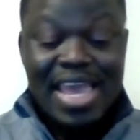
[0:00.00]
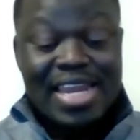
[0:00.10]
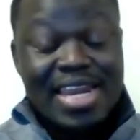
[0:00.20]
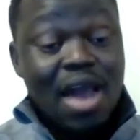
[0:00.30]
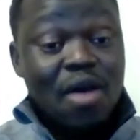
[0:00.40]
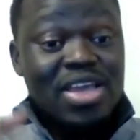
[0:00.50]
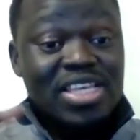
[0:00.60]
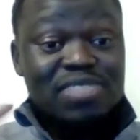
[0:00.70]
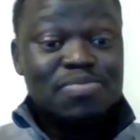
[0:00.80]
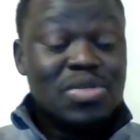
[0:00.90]
And now
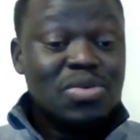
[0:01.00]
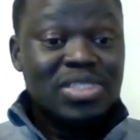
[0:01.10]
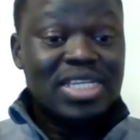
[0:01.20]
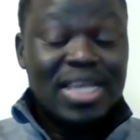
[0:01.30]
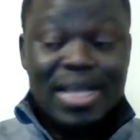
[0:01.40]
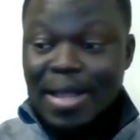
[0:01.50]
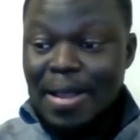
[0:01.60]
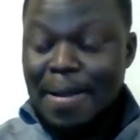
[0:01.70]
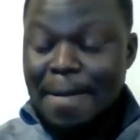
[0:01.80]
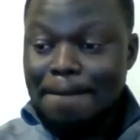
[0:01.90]
he's building
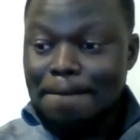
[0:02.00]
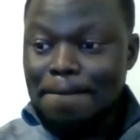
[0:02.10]
a